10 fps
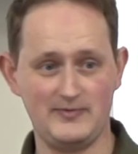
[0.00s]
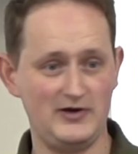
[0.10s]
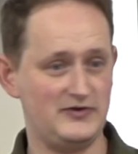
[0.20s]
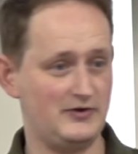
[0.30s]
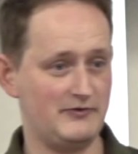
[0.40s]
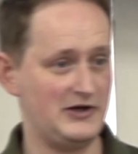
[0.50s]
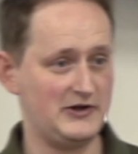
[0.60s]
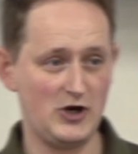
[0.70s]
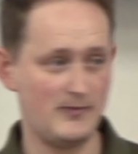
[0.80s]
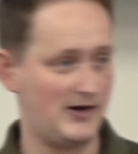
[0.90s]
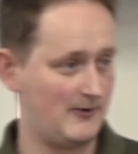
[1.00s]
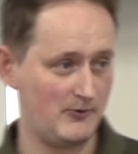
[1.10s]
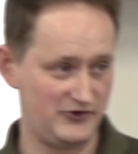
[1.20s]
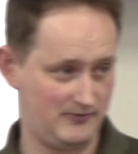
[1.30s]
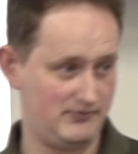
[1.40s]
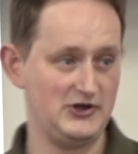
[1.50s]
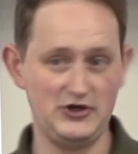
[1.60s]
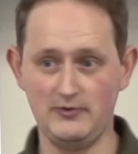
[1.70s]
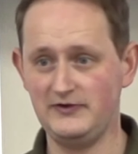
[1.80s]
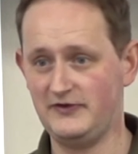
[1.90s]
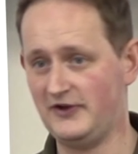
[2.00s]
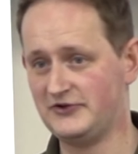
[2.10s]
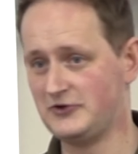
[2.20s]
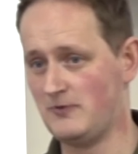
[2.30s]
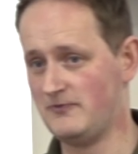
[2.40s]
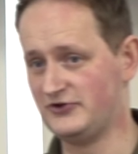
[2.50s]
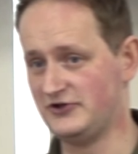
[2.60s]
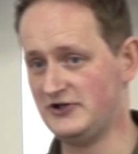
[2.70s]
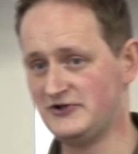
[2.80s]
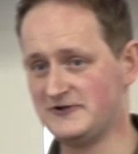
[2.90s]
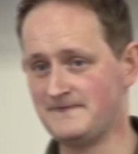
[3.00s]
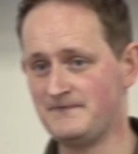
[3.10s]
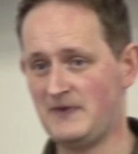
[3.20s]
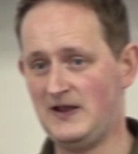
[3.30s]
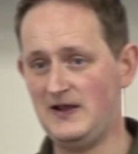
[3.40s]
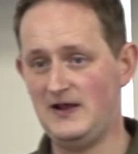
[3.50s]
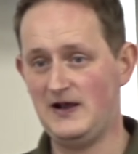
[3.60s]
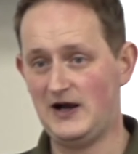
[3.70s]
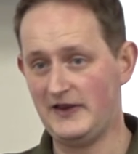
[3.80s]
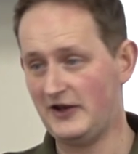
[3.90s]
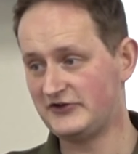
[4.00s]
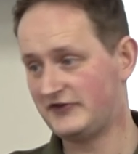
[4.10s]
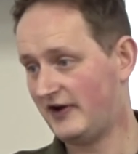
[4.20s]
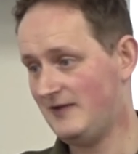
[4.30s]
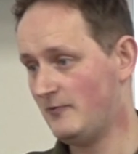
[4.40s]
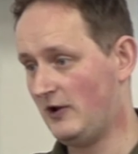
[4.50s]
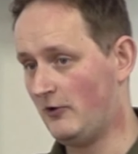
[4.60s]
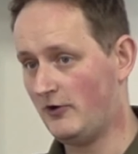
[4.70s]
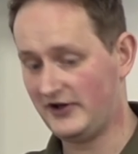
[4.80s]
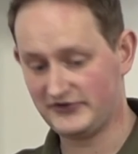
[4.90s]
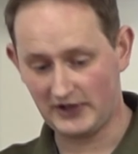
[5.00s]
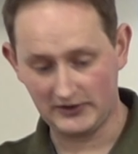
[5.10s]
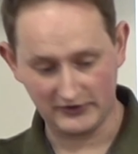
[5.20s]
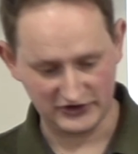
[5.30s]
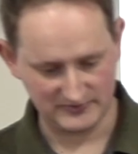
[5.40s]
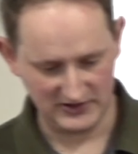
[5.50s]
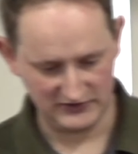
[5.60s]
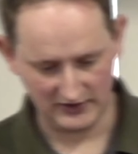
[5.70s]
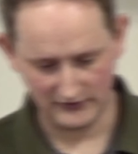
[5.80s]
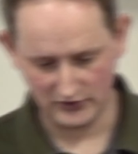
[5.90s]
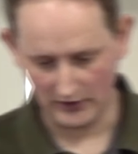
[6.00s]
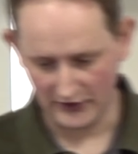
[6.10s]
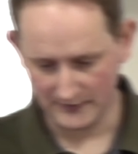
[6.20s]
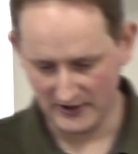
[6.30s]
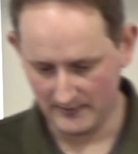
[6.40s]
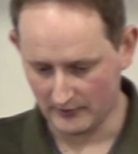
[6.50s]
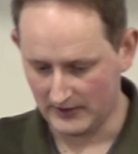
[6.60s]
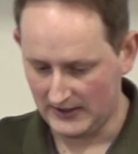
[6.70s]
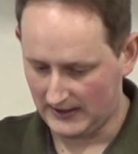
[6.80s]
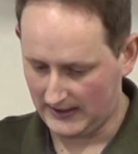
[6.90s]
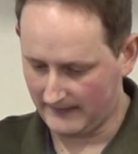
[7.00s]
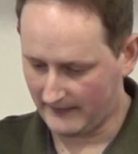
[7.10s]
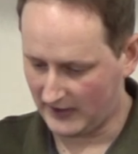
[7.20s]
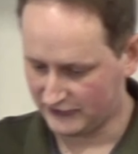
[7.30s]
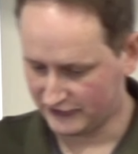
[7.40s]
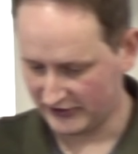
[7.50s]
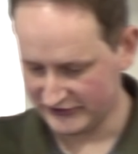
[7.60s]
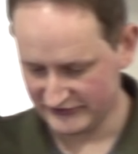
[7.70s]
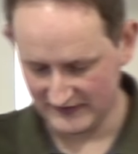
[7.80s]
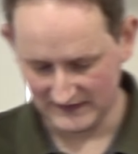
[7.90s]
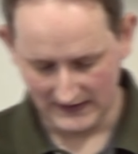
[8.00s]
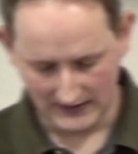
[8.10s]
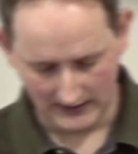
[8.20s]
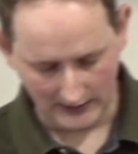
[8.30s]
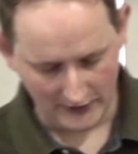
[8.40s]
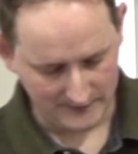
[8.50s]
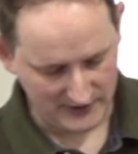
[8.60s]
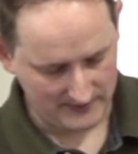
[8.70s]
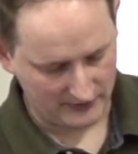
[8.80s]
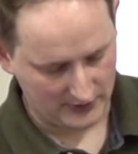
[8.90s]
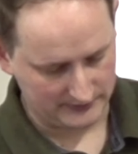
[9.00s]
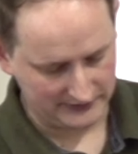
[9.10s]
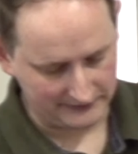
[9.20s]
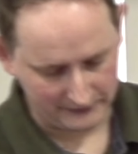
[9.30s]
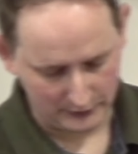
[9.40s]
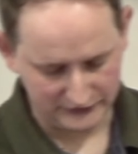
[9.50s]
about it right now, but I want to bring you into this conversation. And then as time went on, I started to speak to a few other people uh, that I trusted, uh, other people that were in full